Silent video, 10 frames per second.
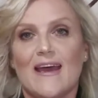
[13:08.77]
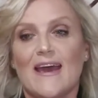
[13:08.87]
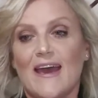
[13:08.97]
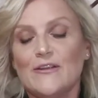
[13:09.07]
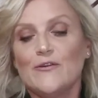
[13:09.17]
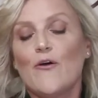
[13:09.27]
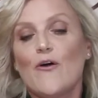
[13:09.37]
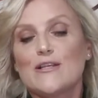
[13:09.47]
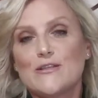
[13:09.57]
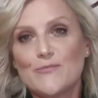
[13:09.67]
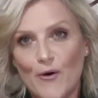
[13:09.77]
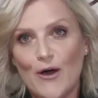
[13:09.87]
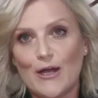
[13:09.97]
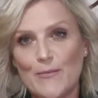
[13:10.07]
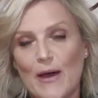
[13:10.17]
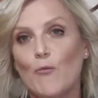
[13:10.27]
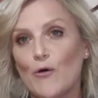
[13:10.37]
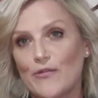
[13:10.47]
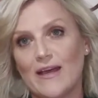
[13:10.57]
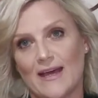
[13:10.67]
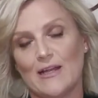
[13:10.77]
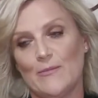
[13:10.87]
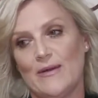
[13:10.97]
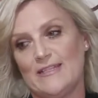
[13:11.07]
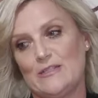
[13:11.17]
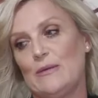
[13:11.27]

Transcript: and, I smile about what that colour means to me,